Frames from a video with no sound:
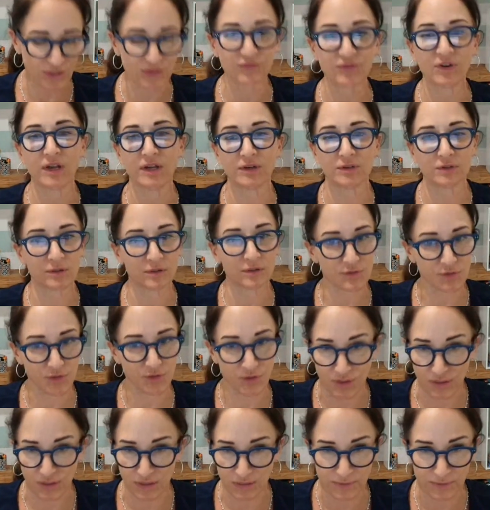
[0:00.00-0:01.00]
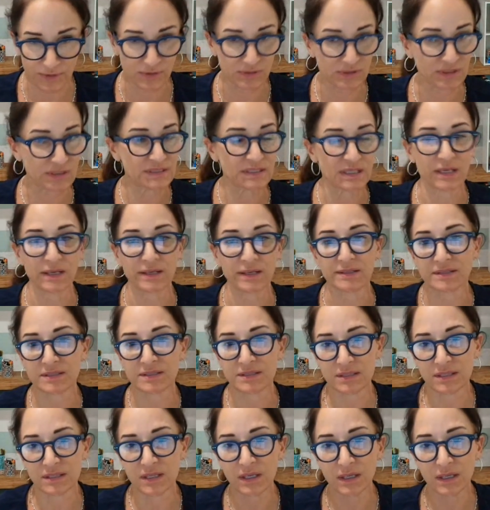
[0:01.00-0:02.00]
finders, unique ability
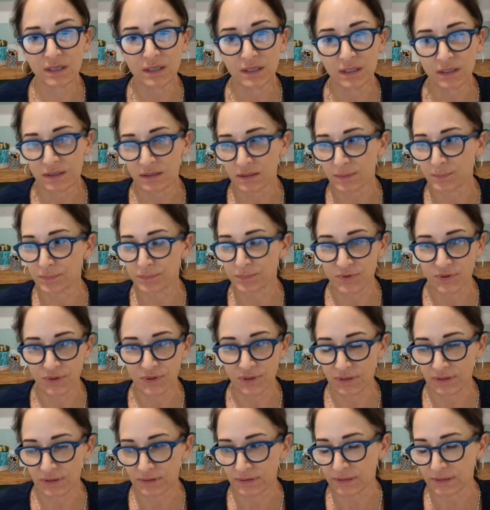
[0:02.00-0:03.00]
tests, the